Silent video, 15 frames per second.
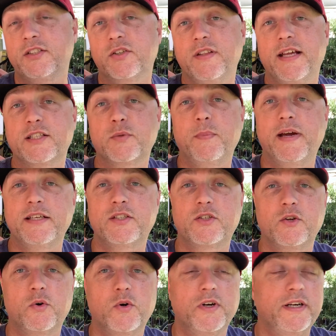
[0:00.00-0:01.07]
so that's my
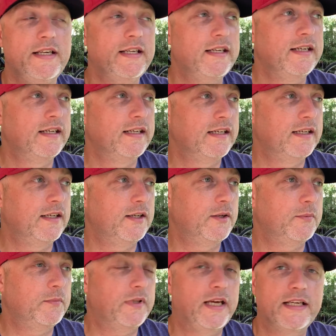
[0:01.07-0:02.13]
story.
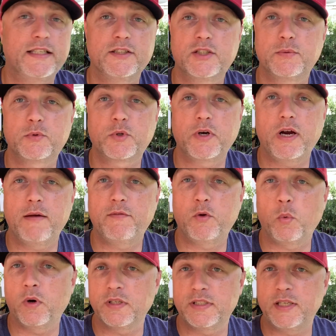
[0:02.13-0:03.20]
Like and subscribe if you
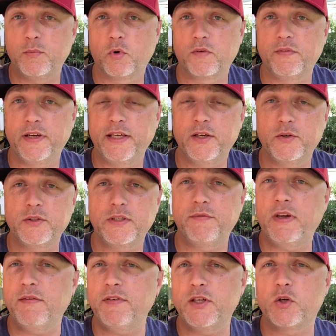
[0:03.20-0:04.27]
want to see more videos. If
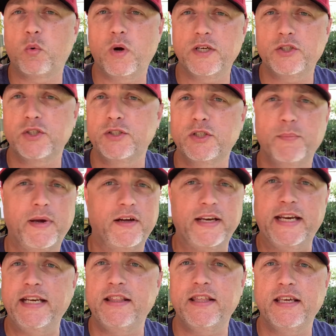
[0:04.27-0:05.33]
you have any questions about
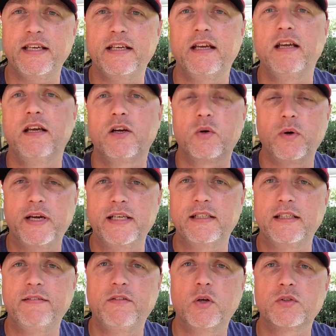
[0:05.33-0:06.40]
anything, go ahead and
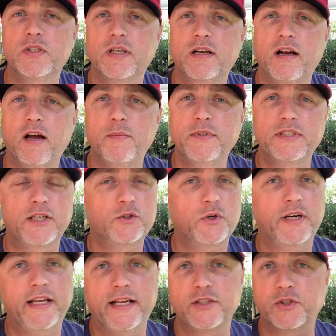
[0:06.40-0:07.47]
leave those in the comments. I
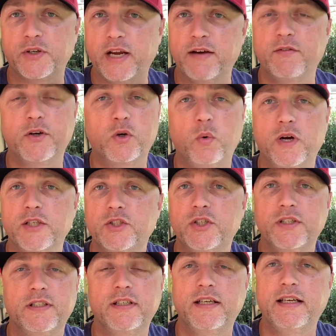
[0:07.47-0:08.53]
try to answer every
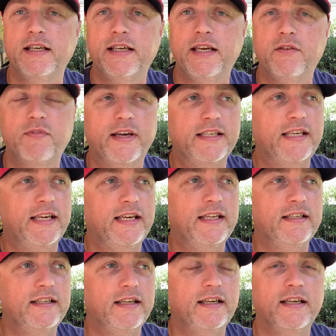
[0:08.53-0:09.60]
question if I
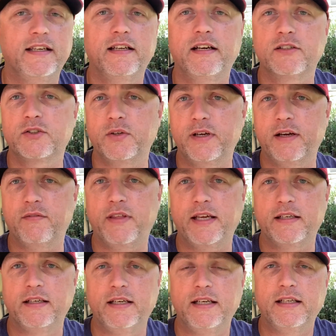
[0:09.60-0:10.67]
can, and I also have
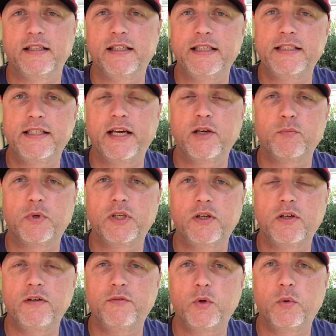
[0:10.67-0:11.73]
that link down
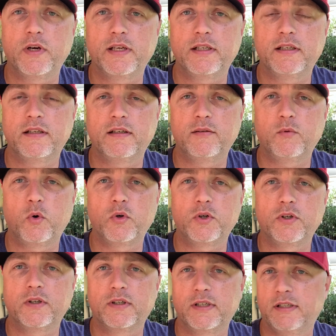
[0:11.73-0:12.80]
below if you want to
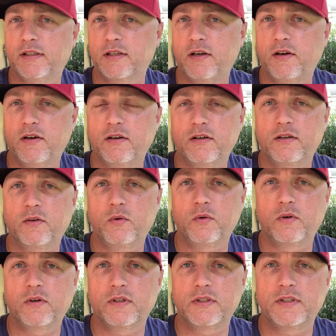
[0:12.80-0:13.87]
order a car
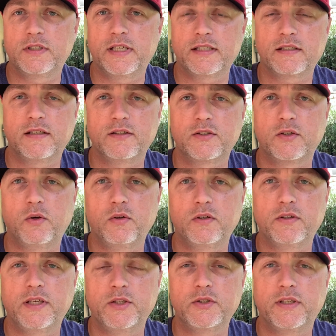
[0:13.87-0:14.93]
or Tesla
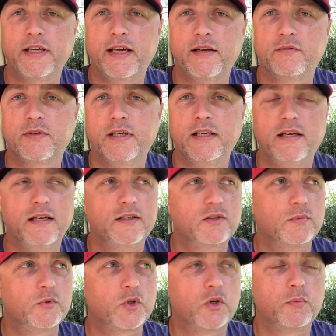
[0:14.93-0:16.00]
solar. They usually have
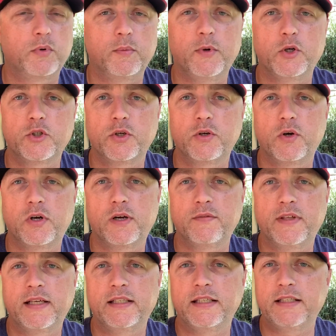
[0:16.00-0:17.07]
some sort of promotion going on with
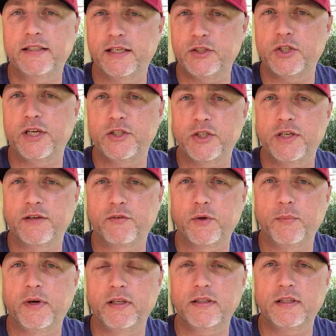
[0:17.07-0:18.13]
that link. They change it every
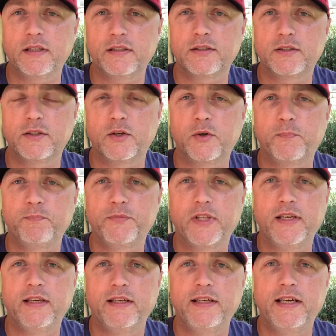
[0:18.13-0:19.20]
month. So
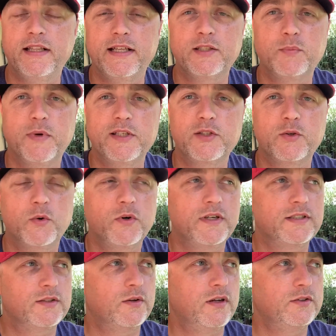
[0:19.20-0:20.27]
yeah, that's my
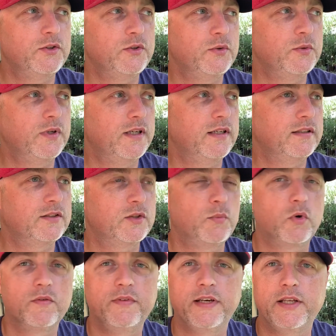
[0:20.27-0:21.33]
story. So I'll do some
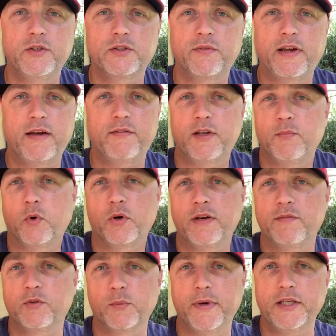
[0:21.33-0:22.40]
more videos if I have any more
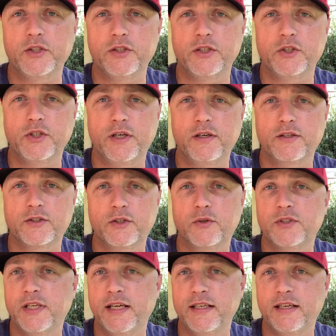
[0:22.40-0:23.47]
information to share. So
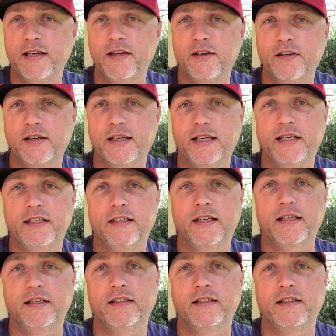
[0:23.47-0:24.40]
take care and